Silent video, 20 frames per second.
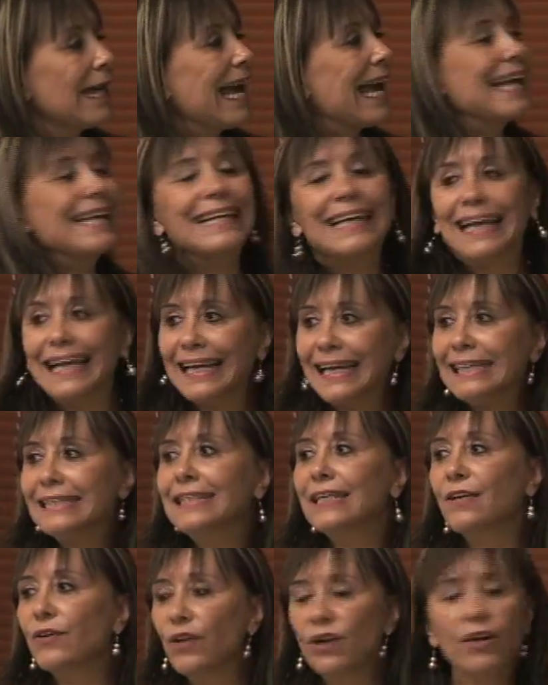And in
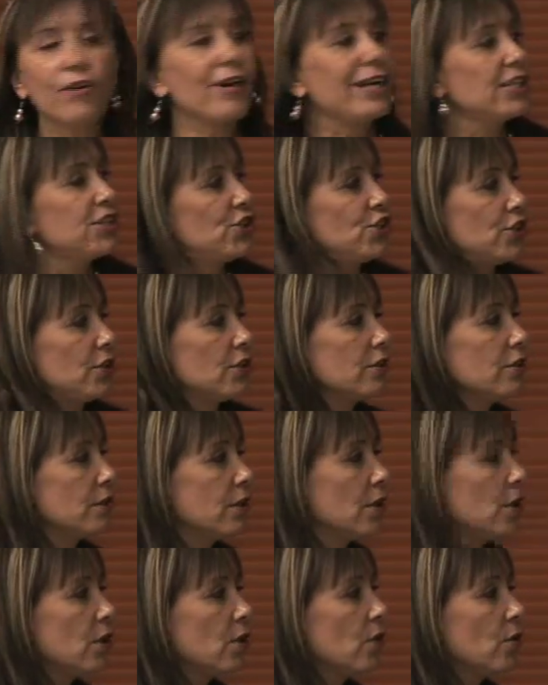the regression,
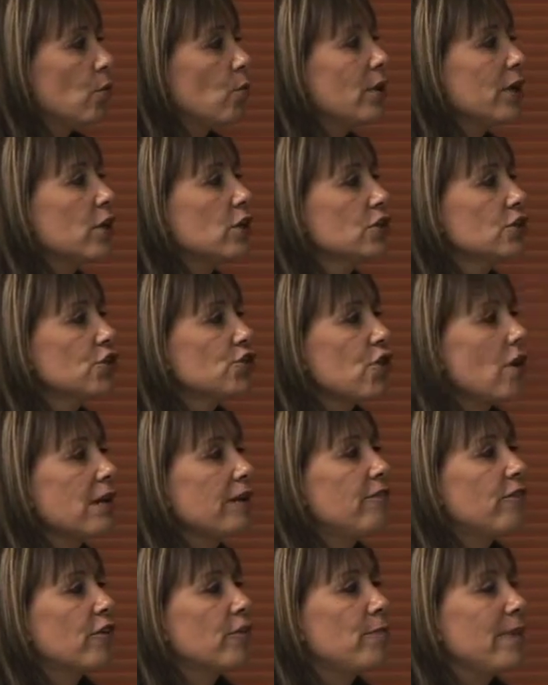we control
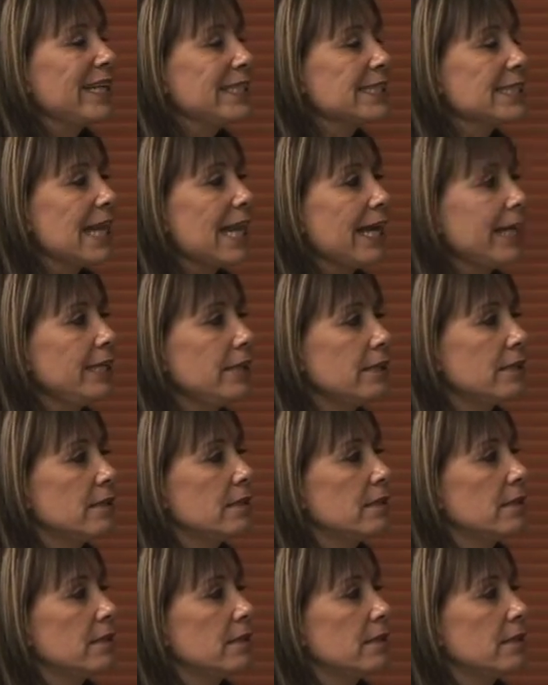it for baseline,